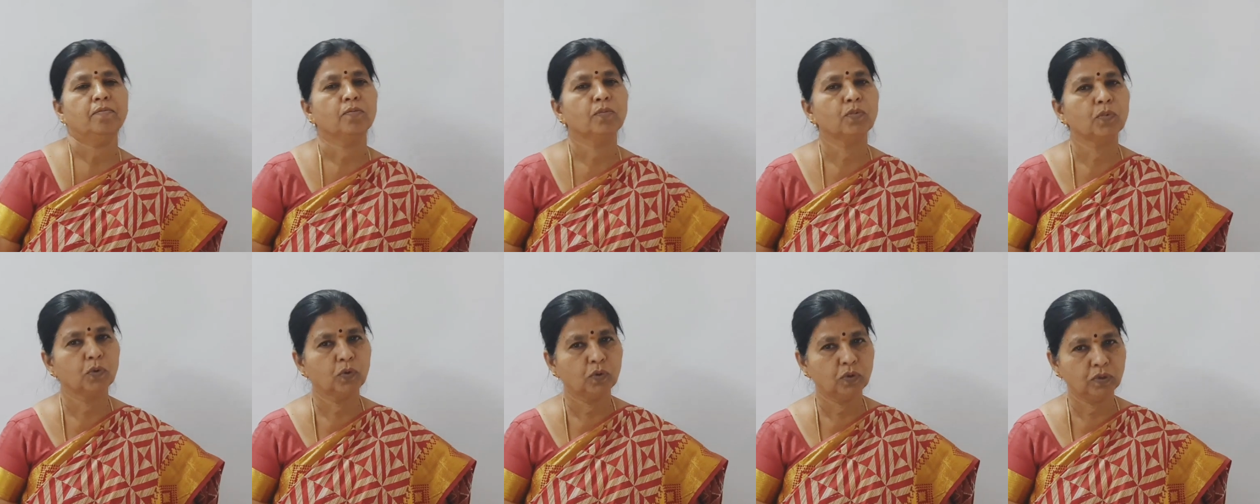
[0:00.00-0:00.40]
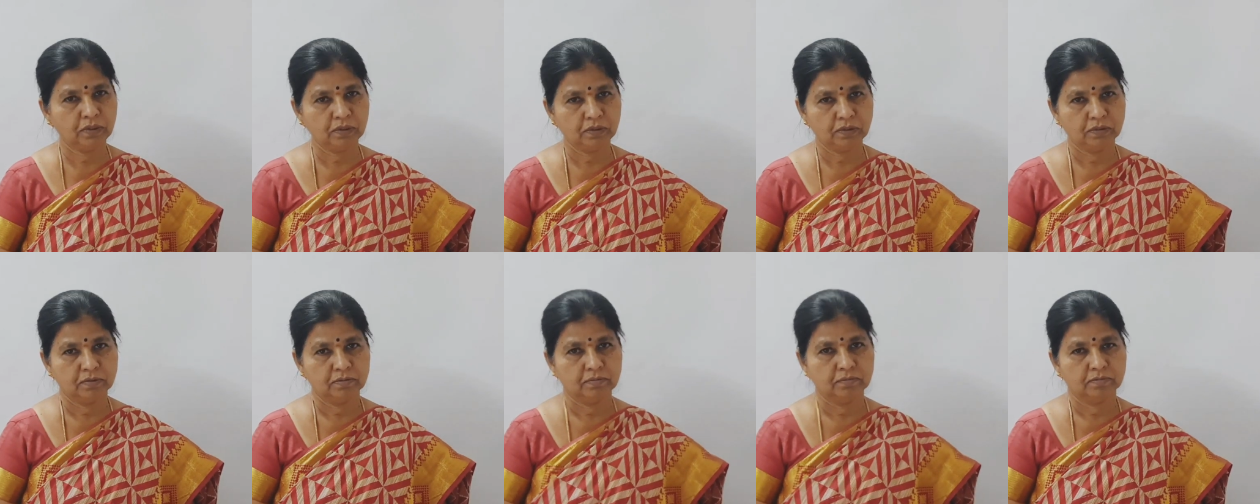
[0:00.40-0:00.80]

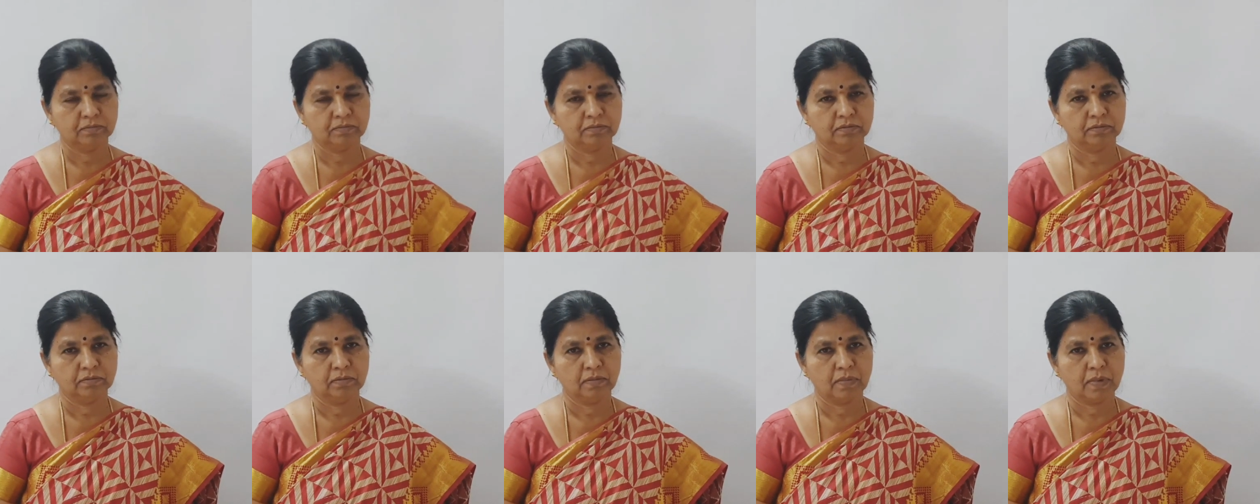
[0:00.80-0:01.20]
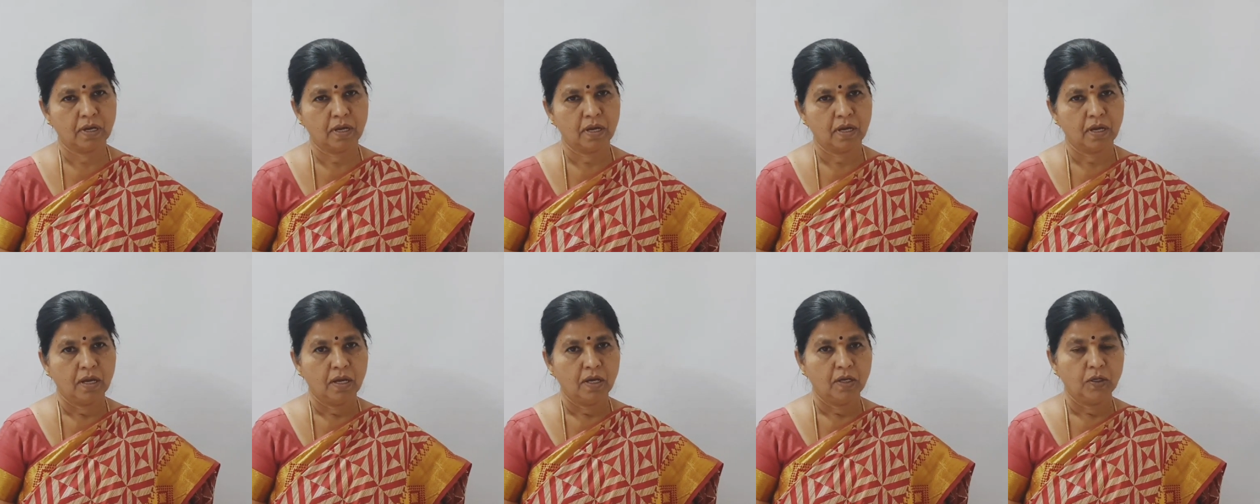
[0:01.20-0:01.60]
Moon
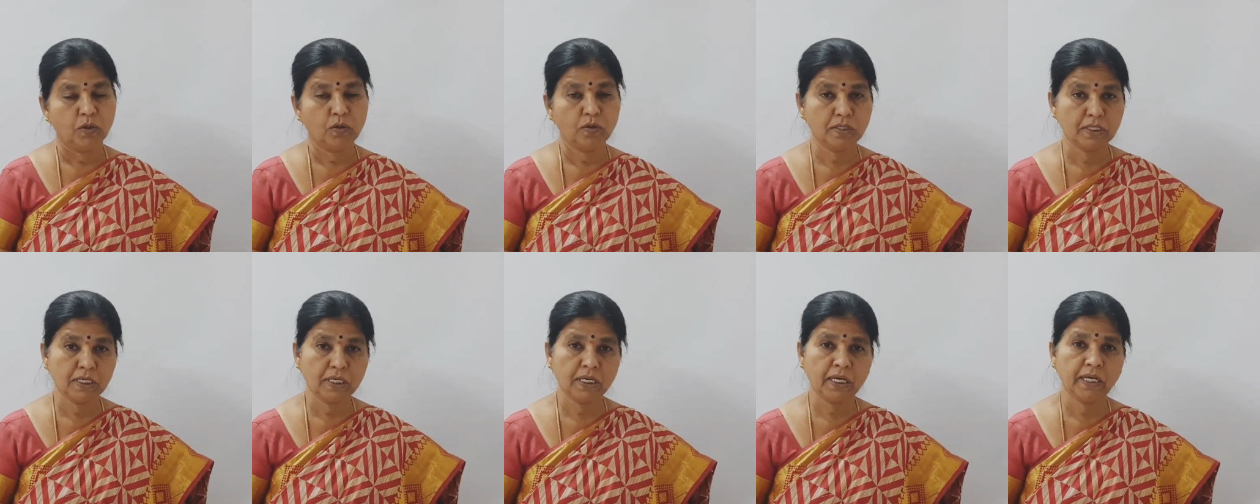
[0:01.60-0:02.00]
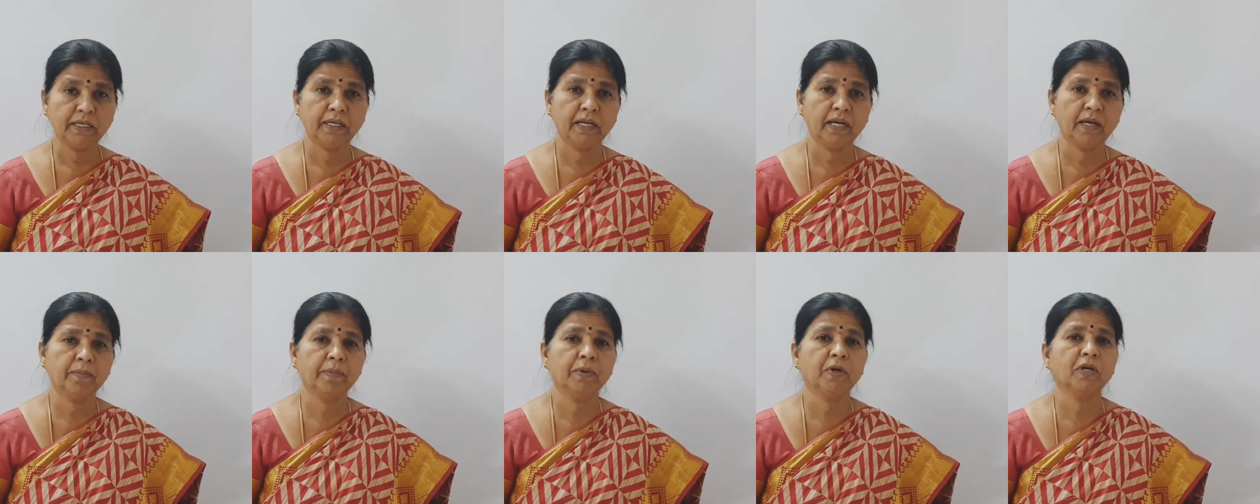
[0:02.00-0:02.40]
using a
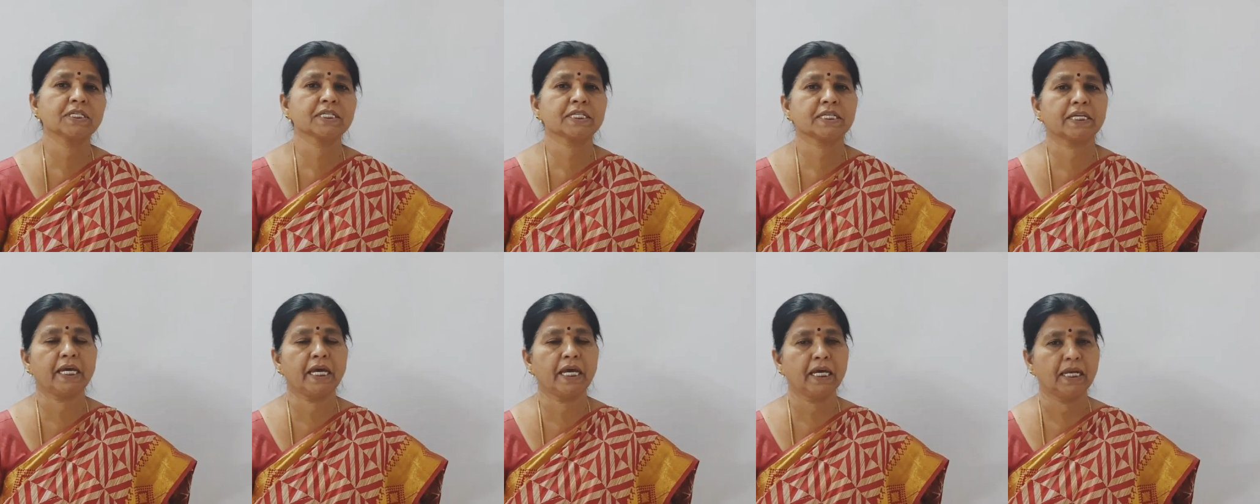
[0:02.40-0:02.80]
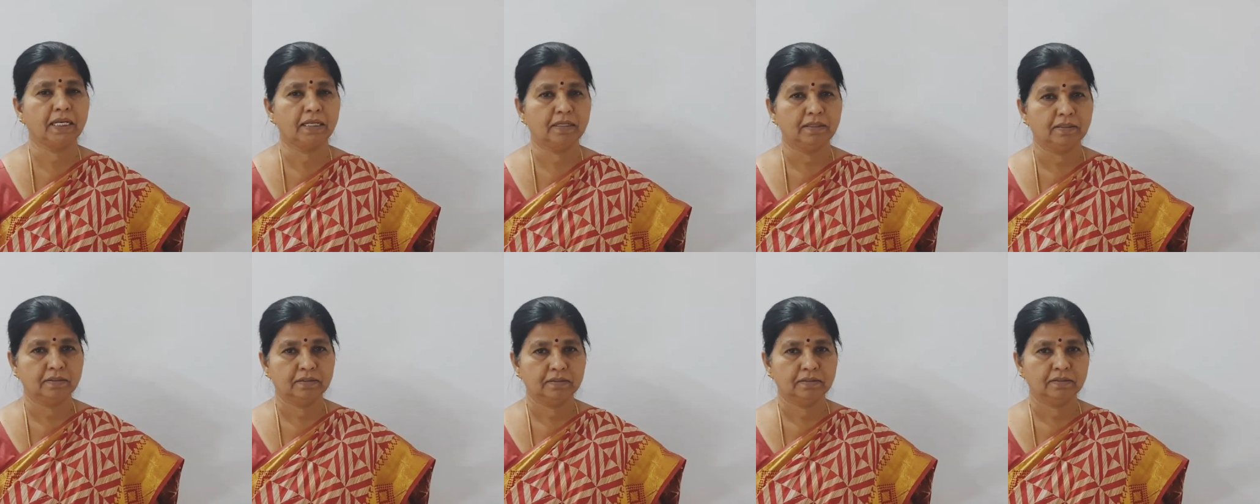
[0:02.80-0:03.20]
tape or
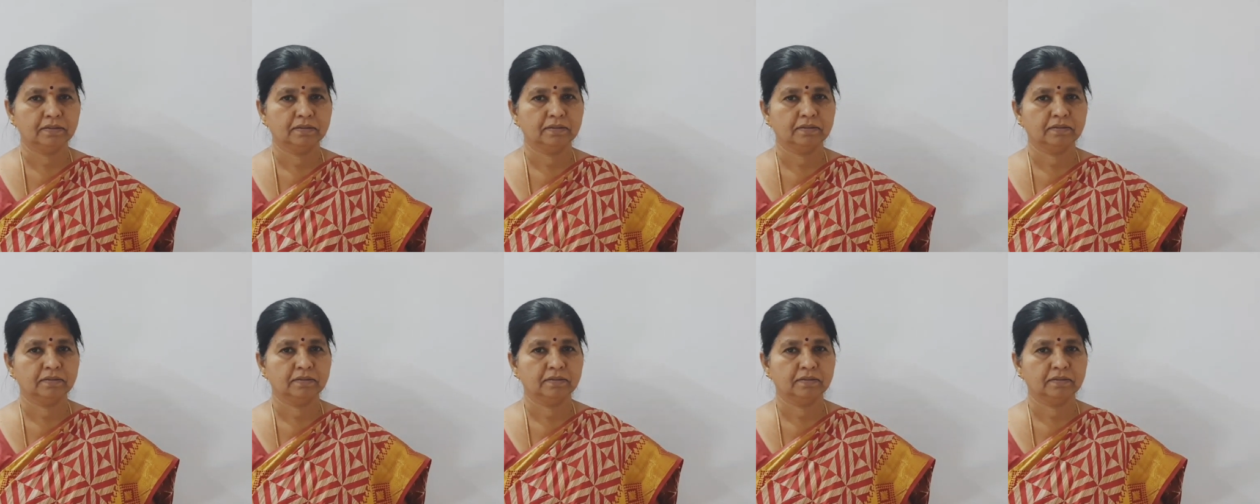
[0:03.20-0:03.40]
scale.